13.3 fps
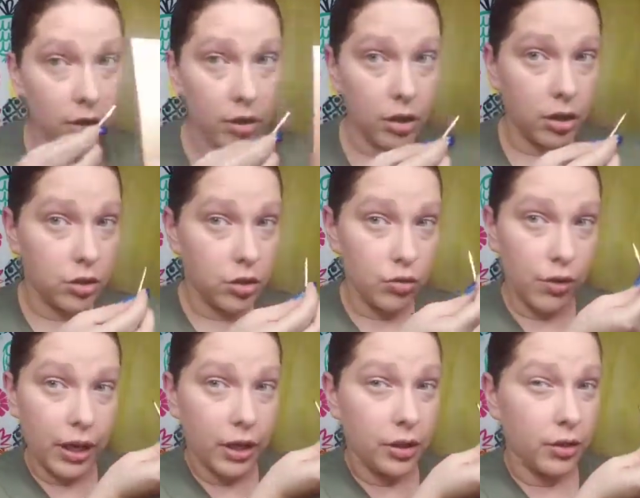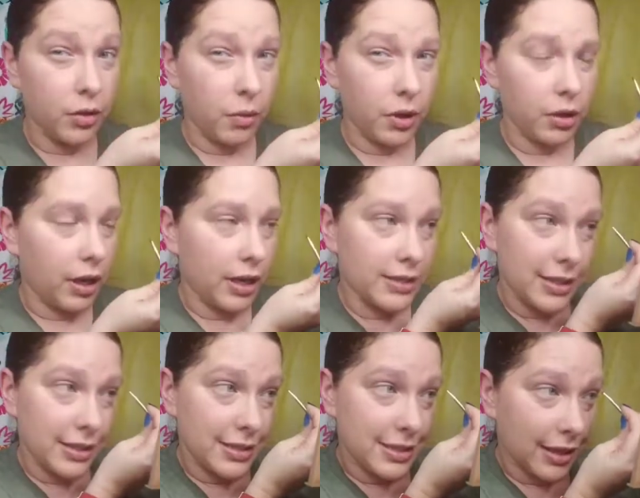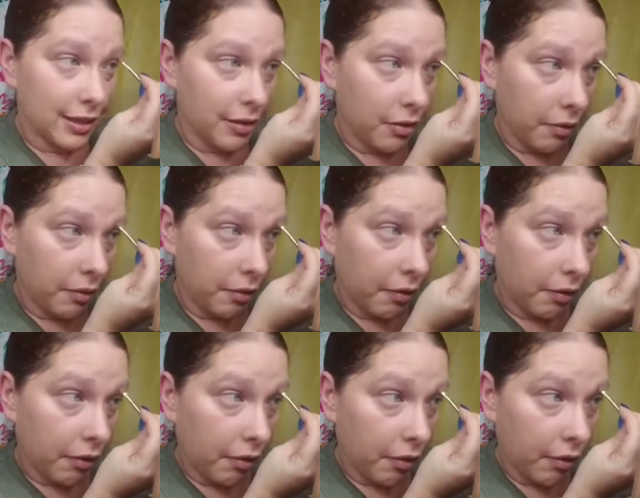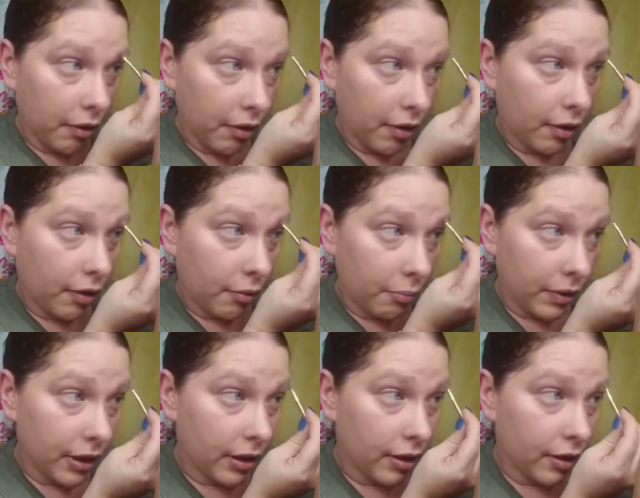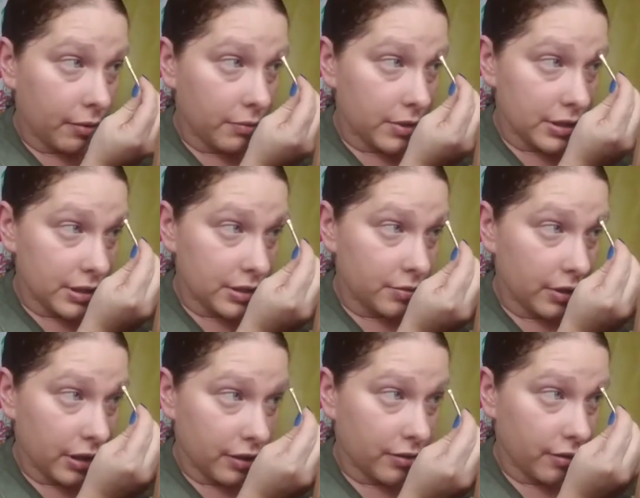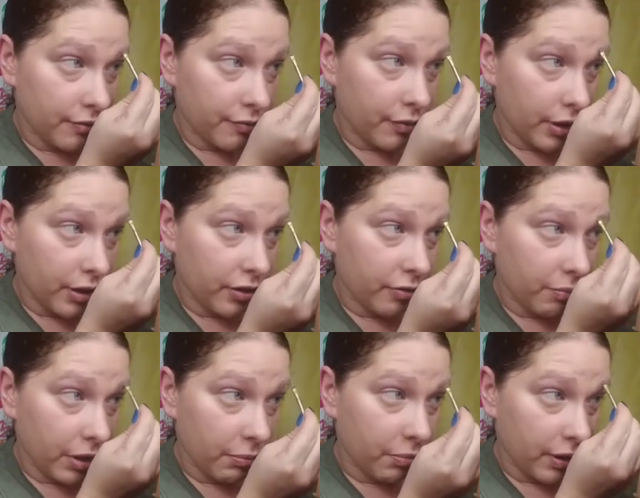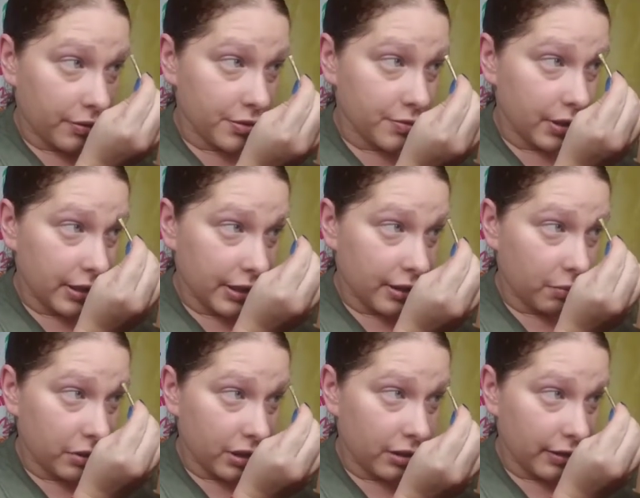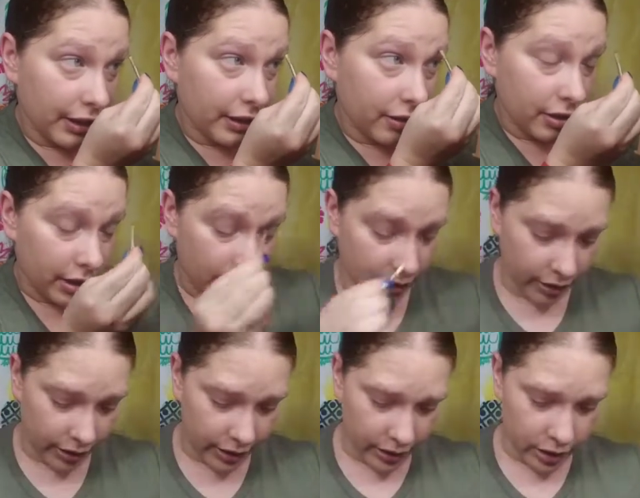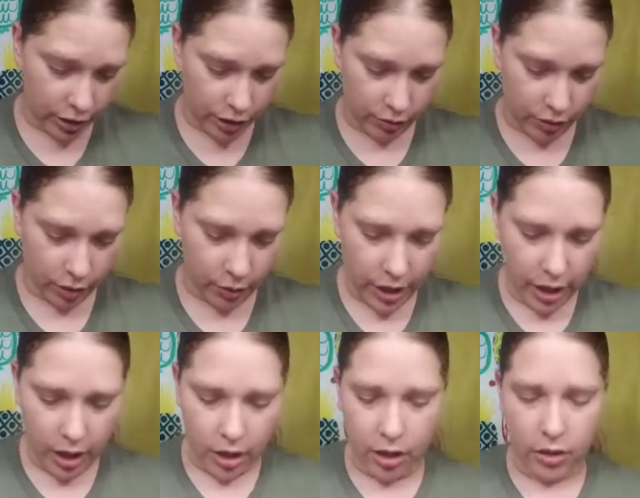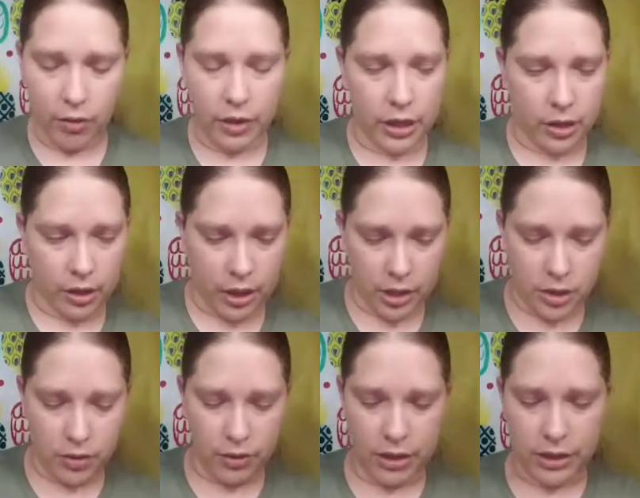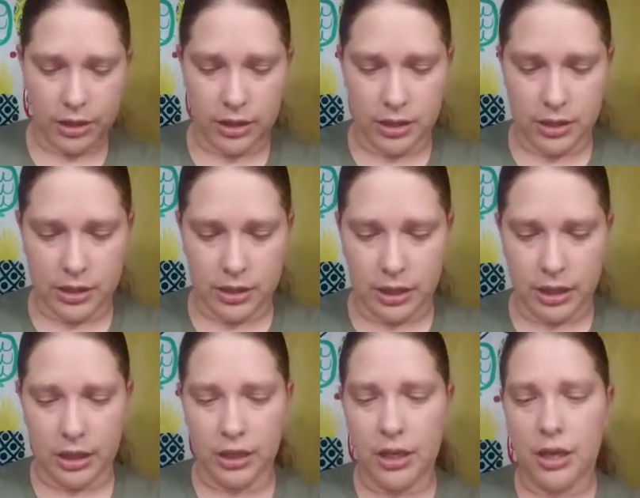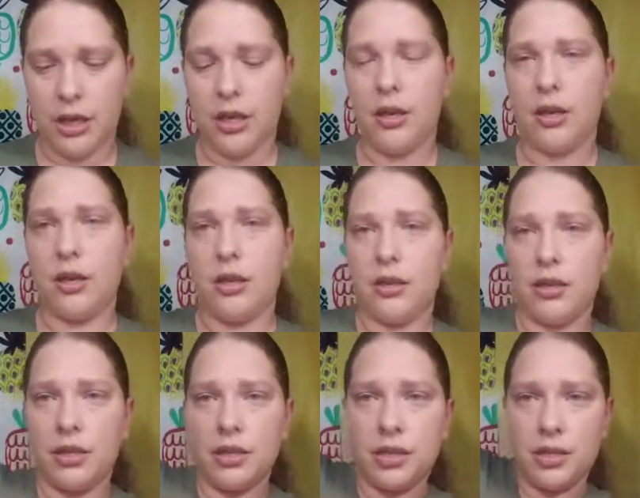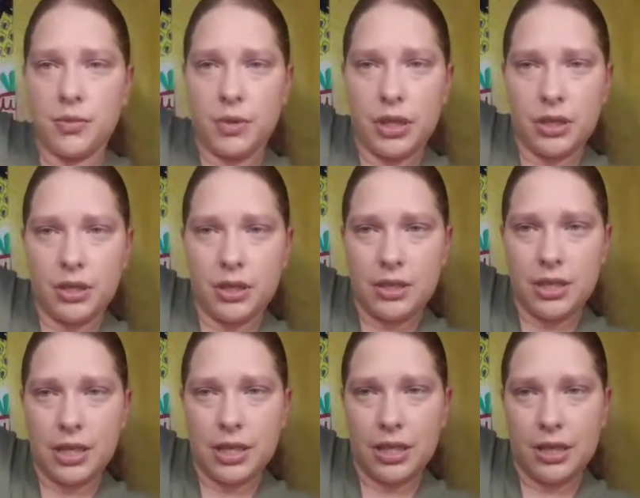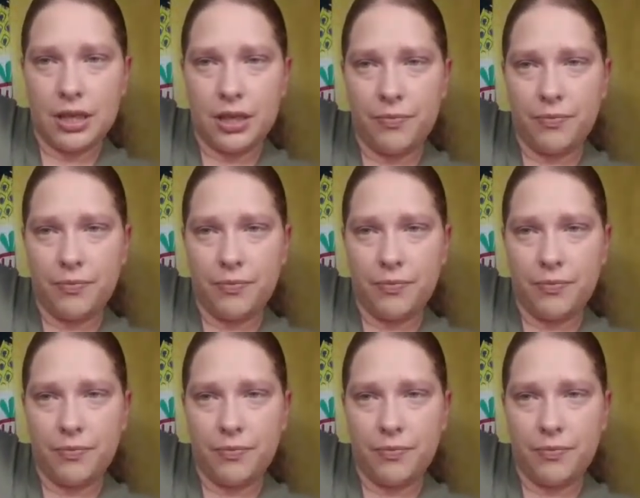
And try to do it where you guys can see it. But I'm just doing the front of my brows right now with a lighter color in the duo. Oh, and in case you guys didn't see it, this is what it looks like.